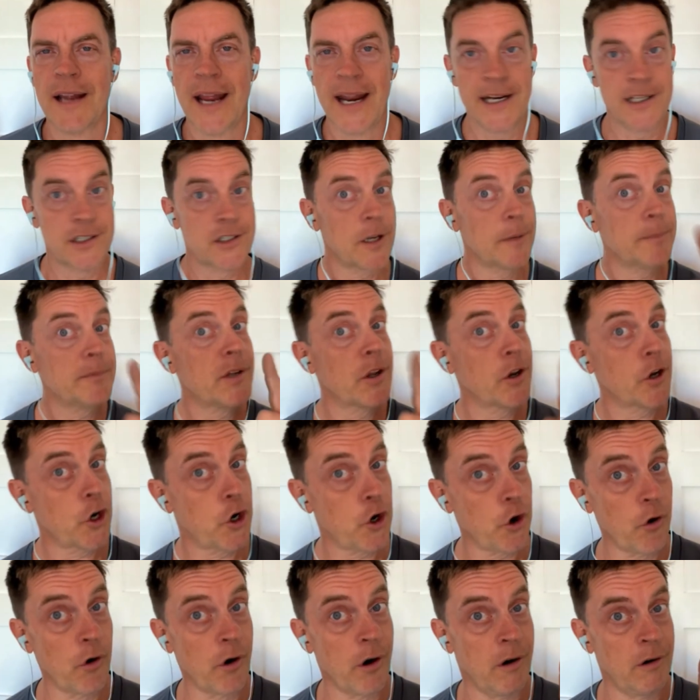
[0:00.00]
And it's up to the
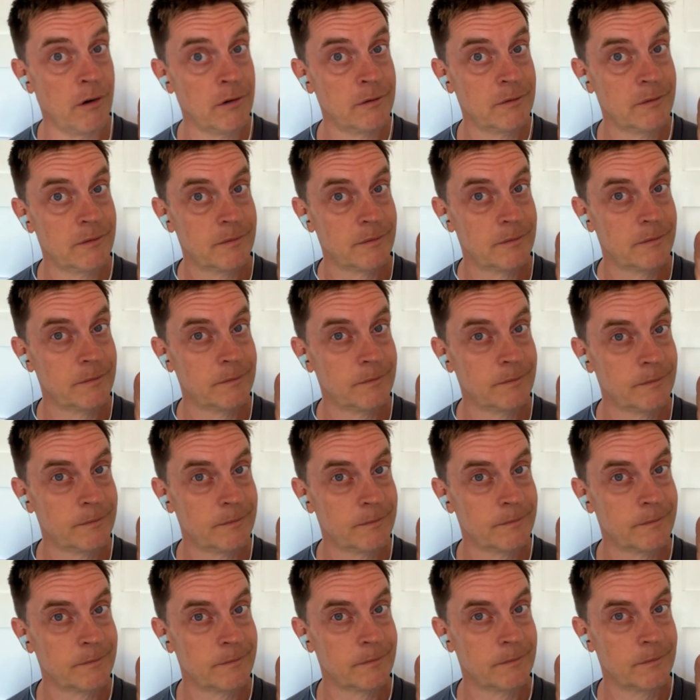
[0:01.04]
girl
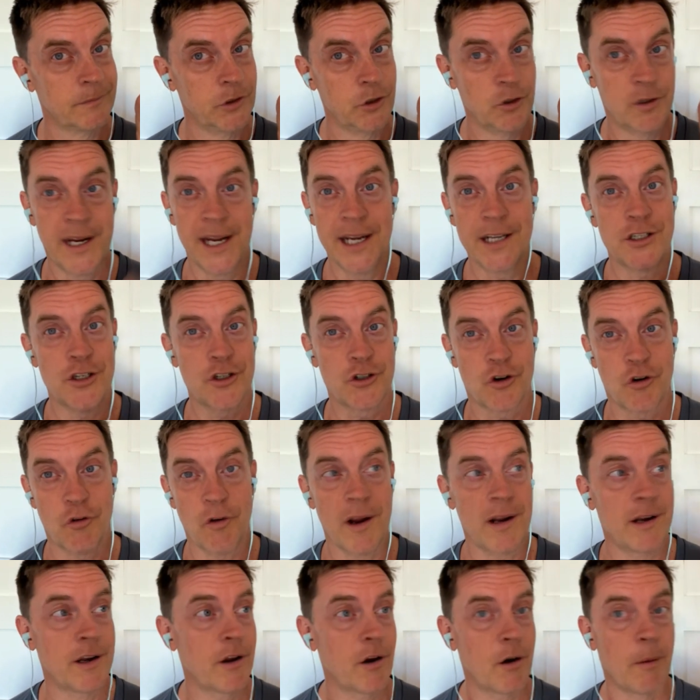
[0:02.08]
you can't just
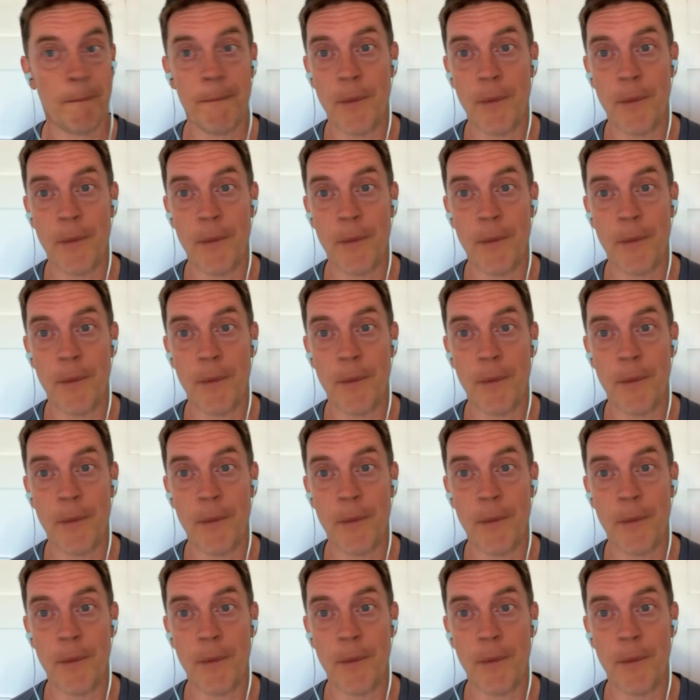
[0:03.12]
you know,